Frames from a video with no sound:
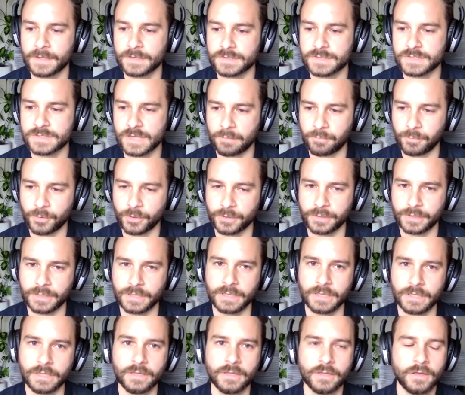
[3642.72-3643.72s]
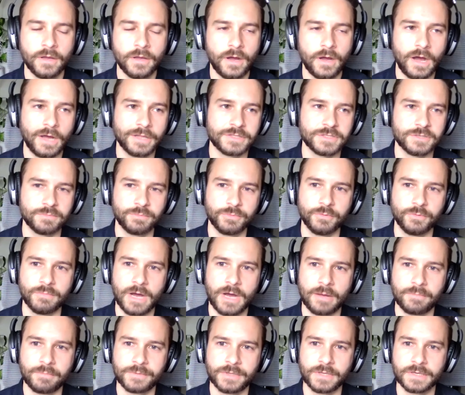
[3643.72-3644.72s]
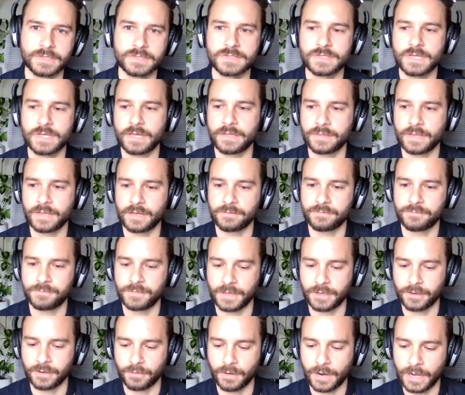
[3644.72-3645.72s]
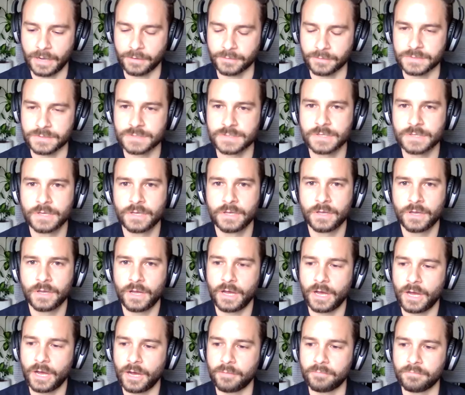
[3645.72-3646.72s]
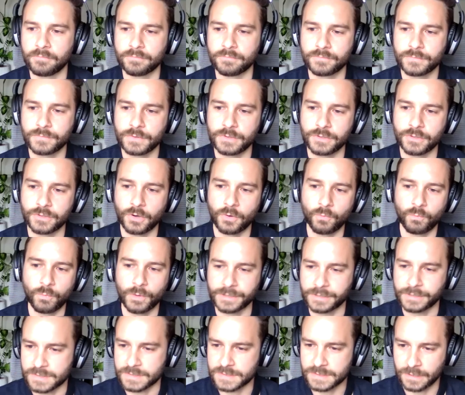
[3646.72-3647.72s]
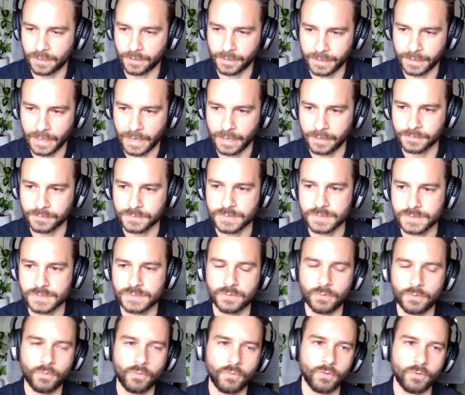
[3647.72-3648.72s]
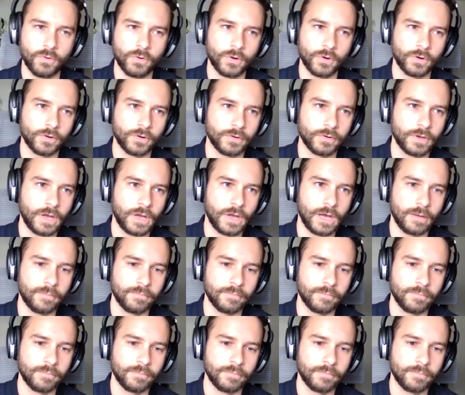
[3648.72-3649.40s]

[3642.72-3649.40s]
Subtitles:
separately onto BloomOptix, and then figure out what the cell counts or